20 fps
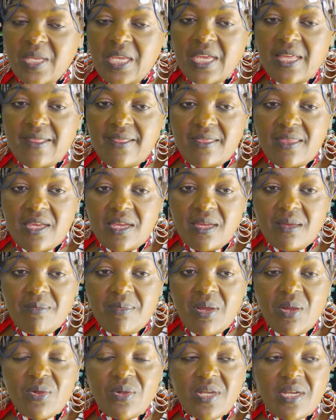and think
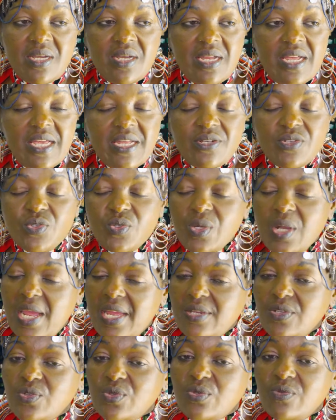about it and
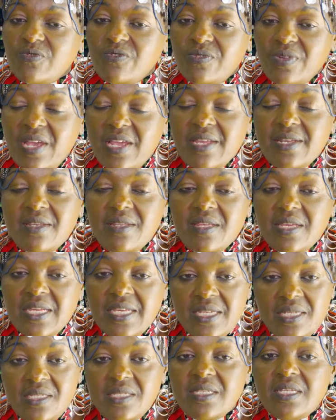try to find the
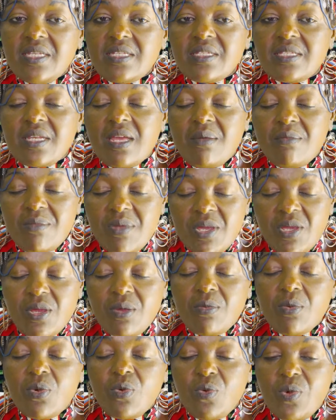easiest
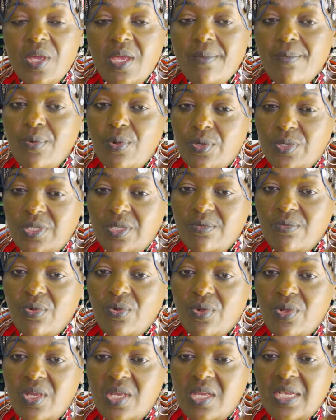amicable way possible.